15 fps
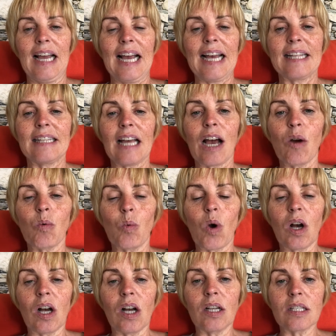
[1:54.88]
And that
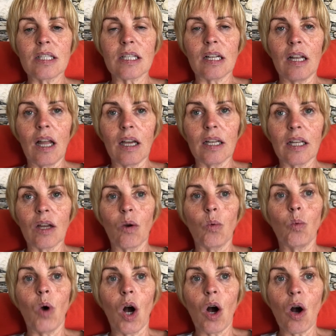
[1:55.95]
was like,
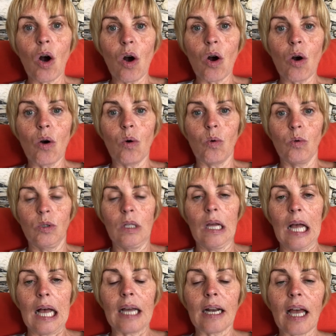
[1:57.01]
whoa.
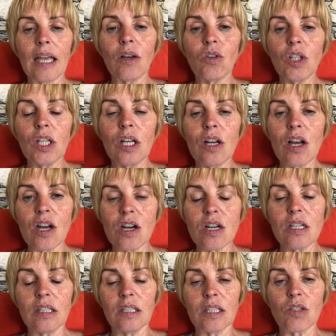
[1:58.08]
And I only
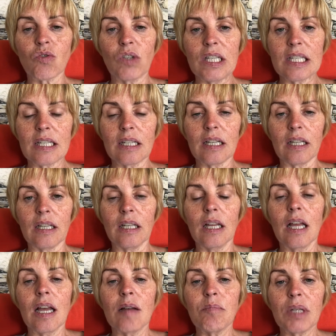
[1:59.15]
learned this recently
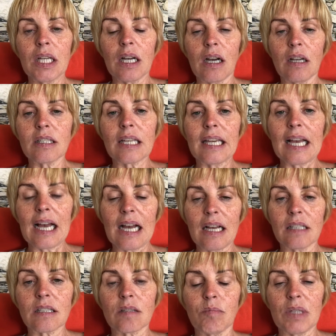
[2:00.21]
because I
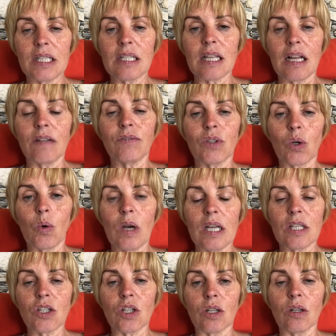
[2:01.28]
asked myself the
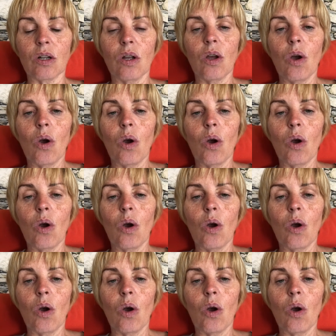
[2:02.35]
question,